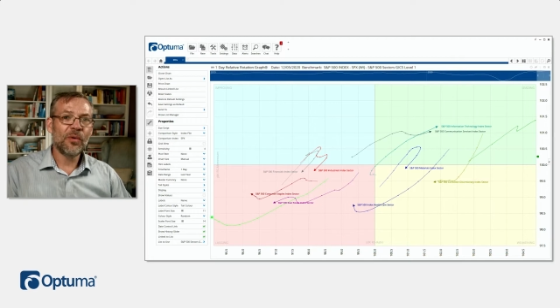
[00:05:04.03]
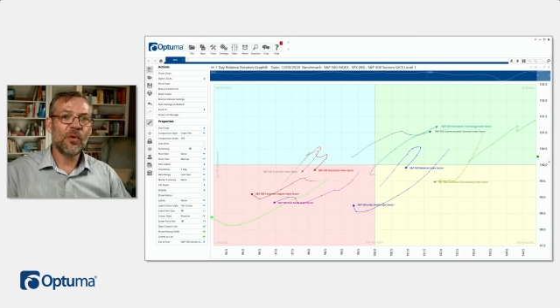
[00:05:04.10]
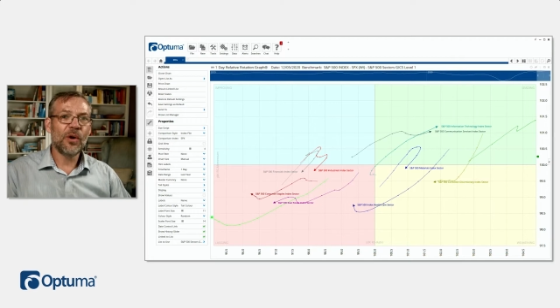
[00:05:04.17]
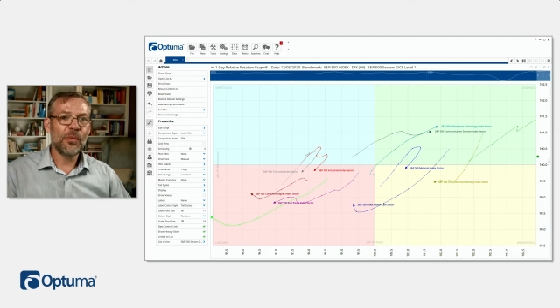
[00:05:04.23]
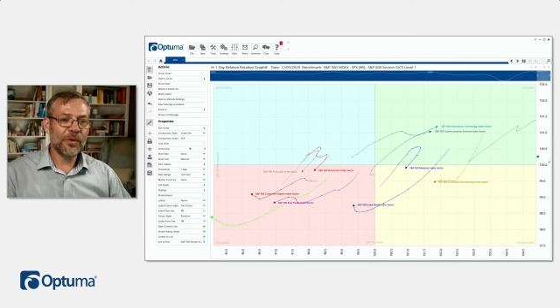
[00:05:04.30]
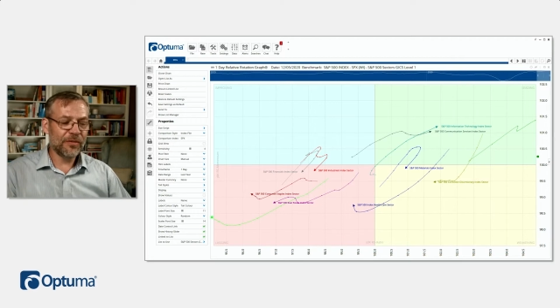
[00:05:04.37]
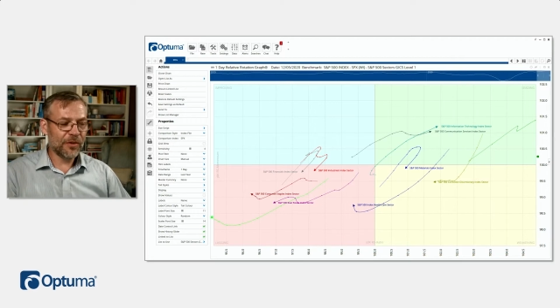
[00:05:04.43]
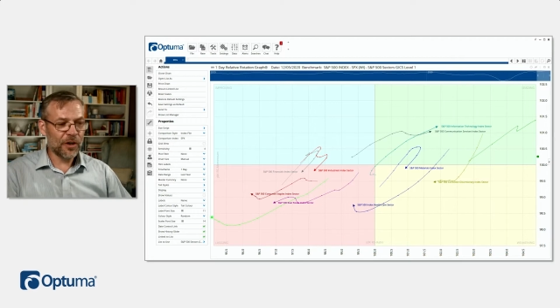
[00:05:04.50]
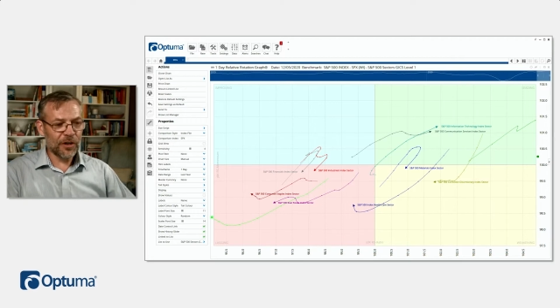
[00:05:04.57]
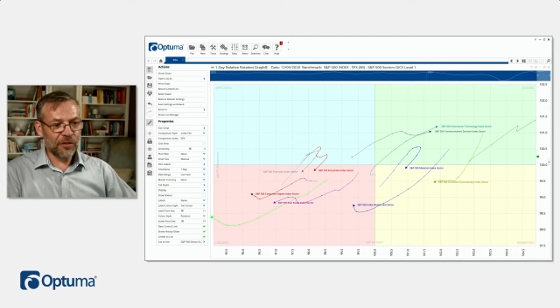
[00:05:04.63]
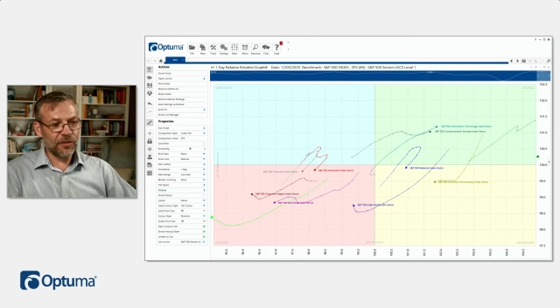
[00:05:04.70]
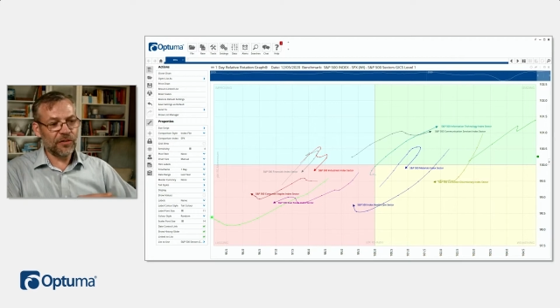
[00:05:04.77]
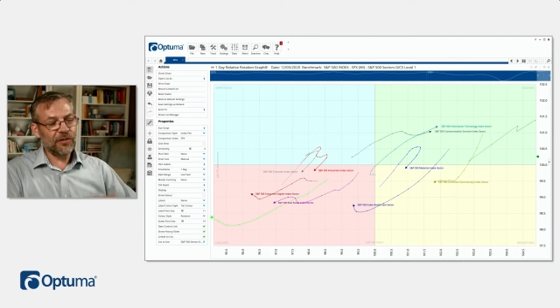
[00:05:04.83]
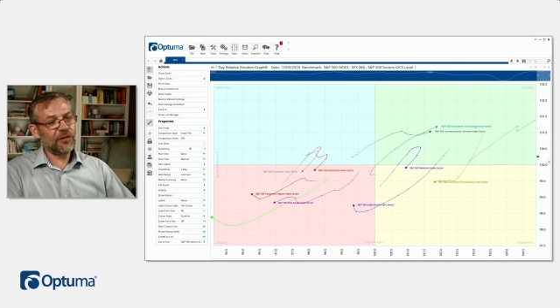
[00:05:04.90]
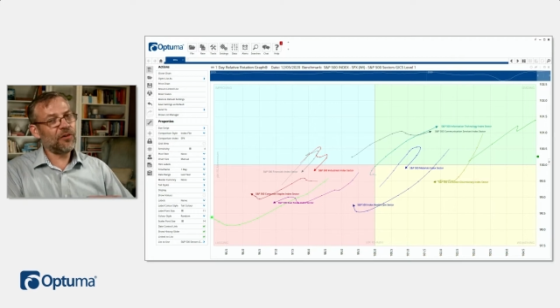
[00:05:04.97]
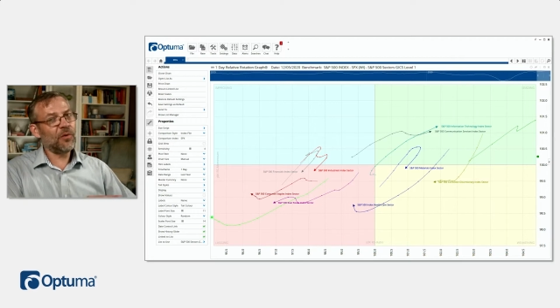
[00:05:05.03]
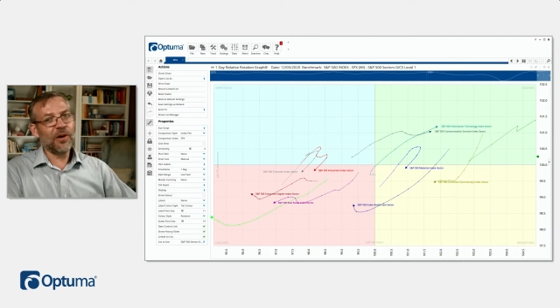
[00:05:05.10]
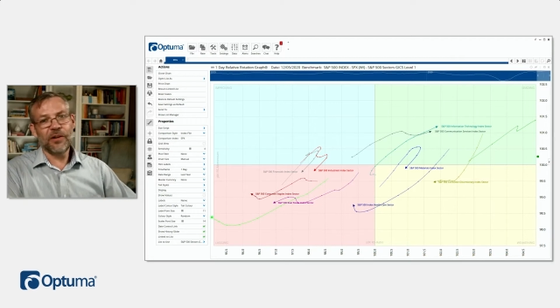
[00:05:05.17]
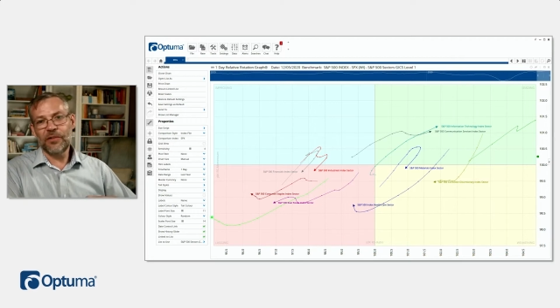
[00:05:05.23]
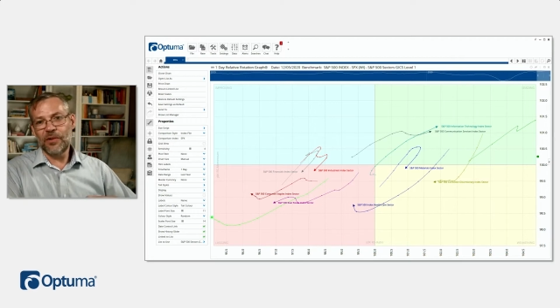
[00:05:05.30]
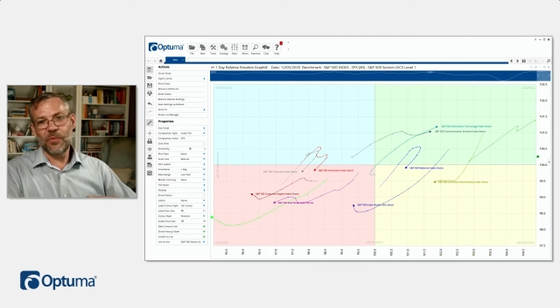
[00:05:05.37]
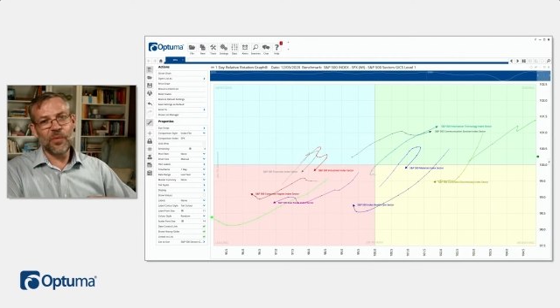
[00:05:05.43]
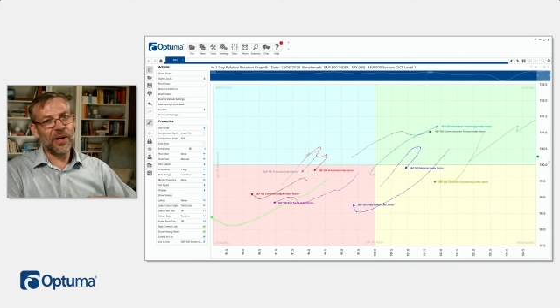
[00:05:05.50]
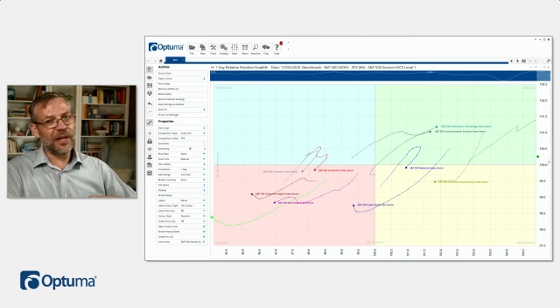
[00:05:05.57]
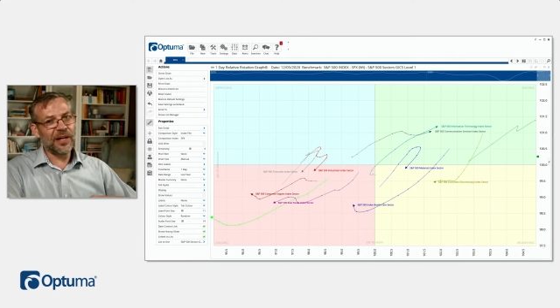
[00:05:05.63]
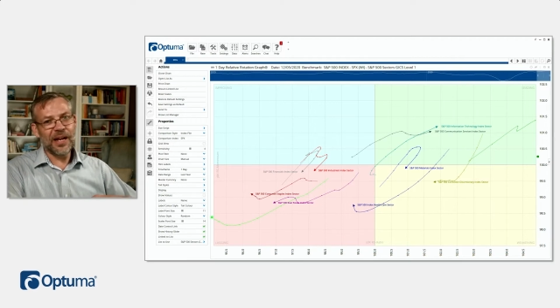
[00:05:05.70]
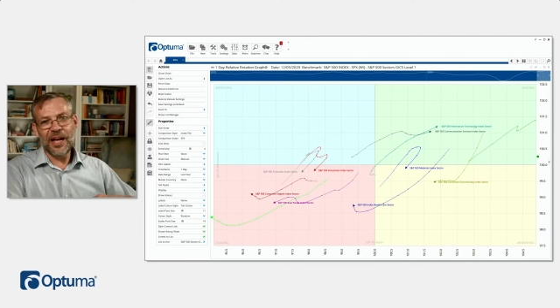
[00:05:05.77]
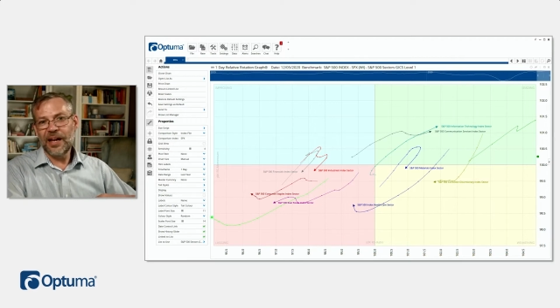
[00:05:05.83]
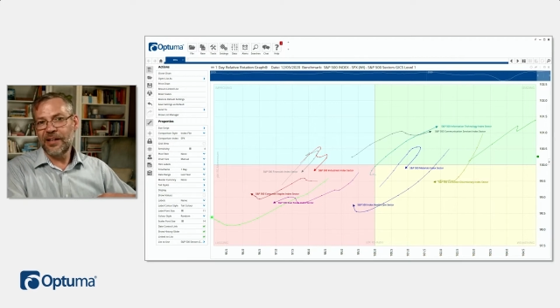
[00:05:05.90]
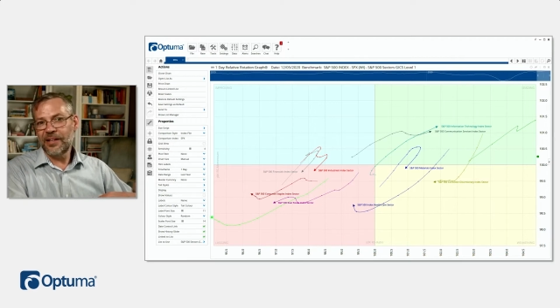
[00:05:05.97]
what we've got is a situation where
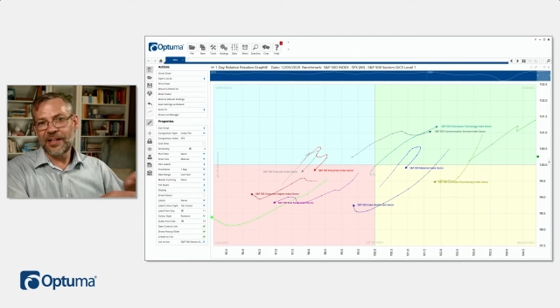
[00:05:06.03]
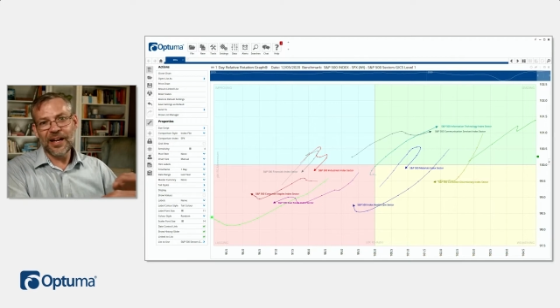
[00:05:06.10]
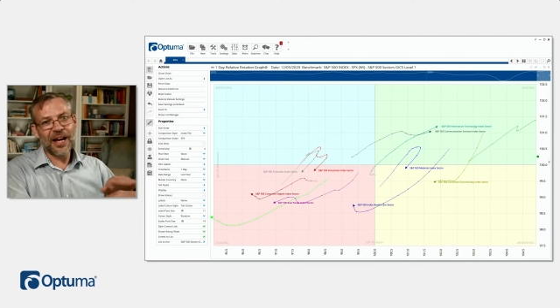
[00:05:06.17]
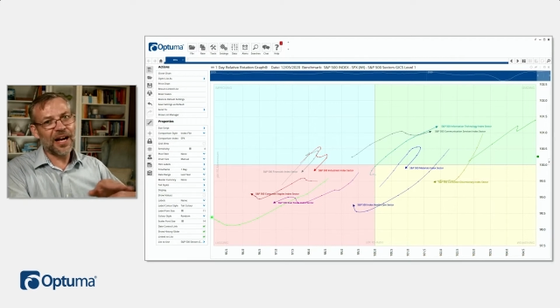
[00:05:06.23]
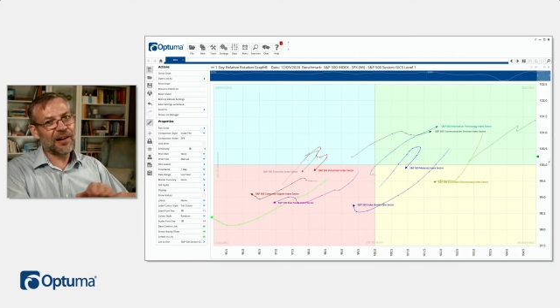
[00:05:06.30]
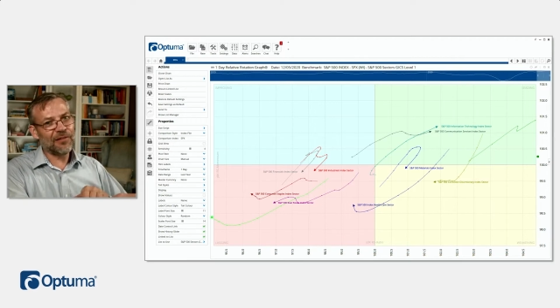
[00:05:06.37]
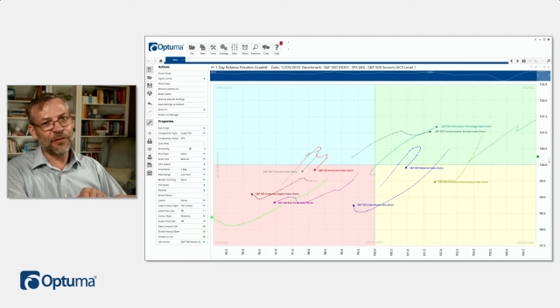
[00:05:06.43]
now the car